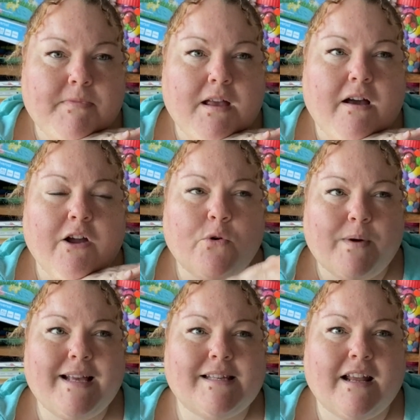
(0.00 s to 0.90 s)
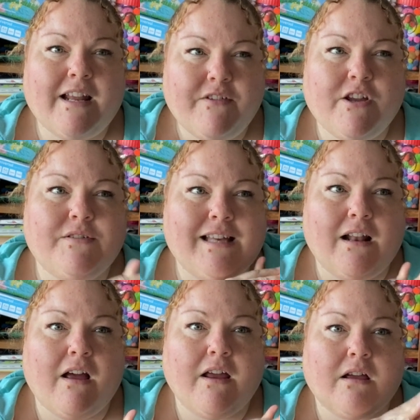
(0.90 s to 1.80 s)
I never use
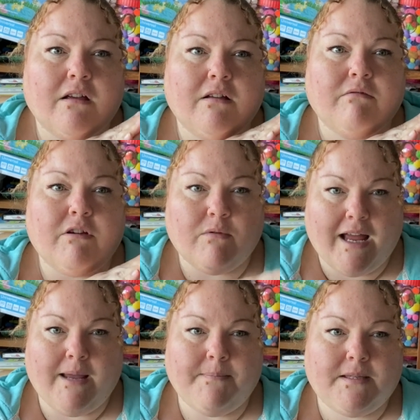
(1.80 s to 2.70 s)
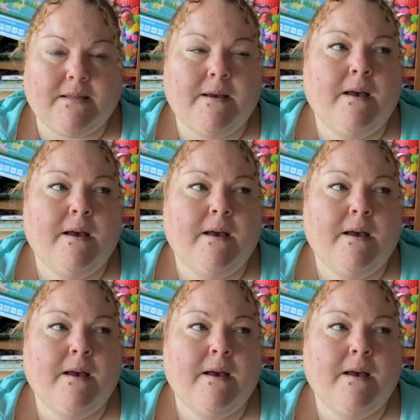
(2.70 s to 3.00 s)
their, like, real names.